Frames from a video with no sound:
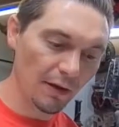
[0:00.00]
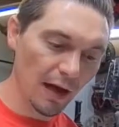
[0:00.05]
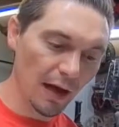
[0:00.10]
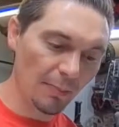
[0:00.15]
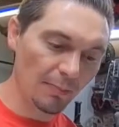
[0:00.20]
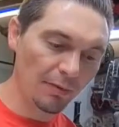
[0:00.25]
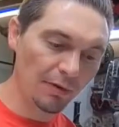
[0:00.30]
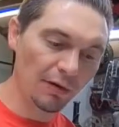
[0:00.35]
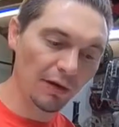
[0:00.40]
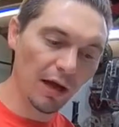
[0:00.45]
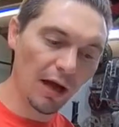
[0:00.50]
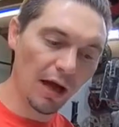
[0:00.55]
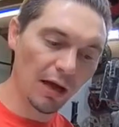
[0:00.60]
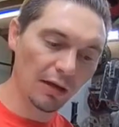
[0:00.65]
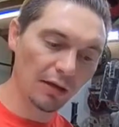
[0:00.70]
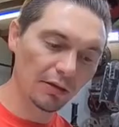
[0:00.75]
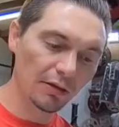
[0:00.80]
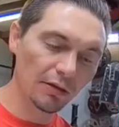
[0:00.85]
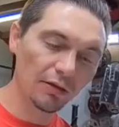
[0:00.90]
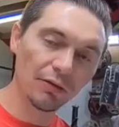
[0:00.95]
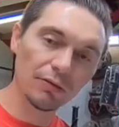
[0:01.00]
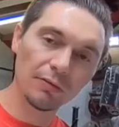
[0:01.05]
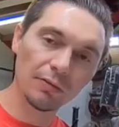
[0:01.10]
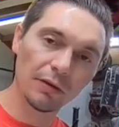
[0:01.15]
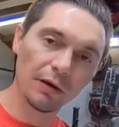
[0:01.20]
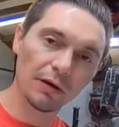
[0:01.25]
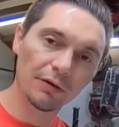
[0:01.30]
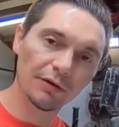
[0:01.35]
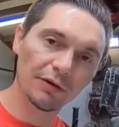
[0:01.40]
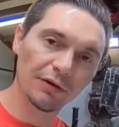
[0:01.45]
I put hot glue
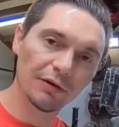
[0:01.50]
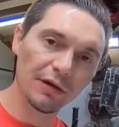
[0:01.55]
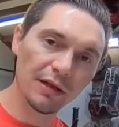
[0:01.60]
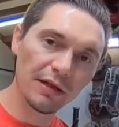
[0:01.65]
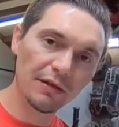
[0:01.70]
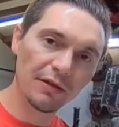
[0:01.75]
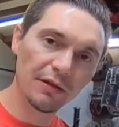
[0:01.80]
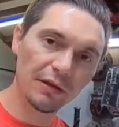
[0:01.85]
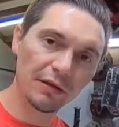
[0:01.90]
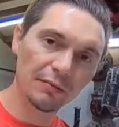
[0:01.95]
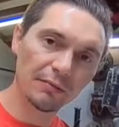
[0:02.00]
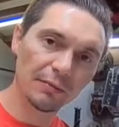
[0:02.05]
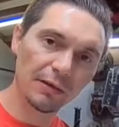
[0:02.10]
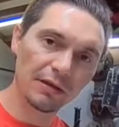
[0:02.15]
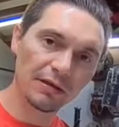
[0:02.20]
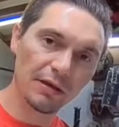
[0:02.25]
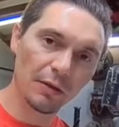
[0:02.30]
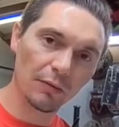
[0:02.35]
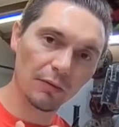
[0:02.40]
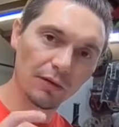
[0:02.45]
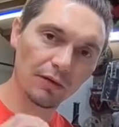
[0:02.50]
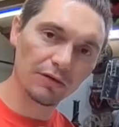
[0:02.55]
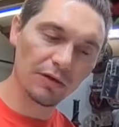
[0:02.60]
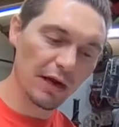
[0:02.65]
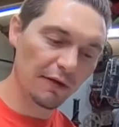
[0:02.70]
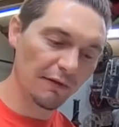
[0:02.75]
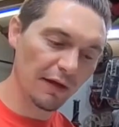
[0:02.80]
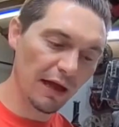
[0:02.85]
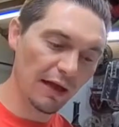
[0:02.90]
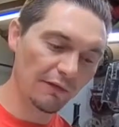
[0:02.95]
underneath it because I wanted to
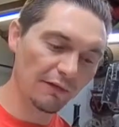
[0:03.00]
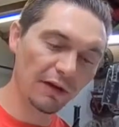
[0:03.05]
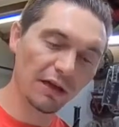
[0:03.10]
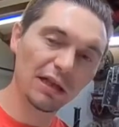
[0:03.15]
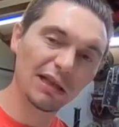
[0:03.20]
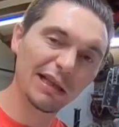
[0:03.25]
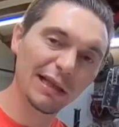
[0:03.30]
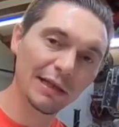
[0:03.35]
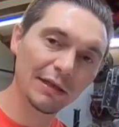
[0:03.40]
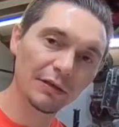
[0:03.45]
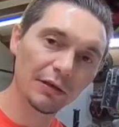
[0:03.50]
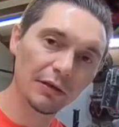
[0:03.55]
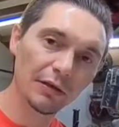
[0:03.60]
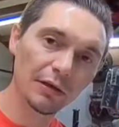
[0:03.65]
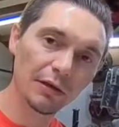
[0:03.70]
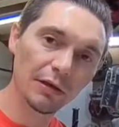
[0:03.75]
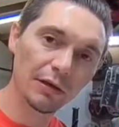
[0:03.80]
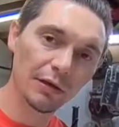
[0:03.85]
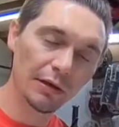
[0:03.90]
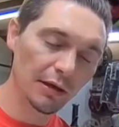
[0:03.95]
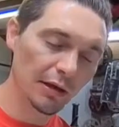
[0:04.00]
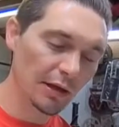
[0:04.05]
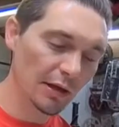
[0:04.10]
try to have a clean look,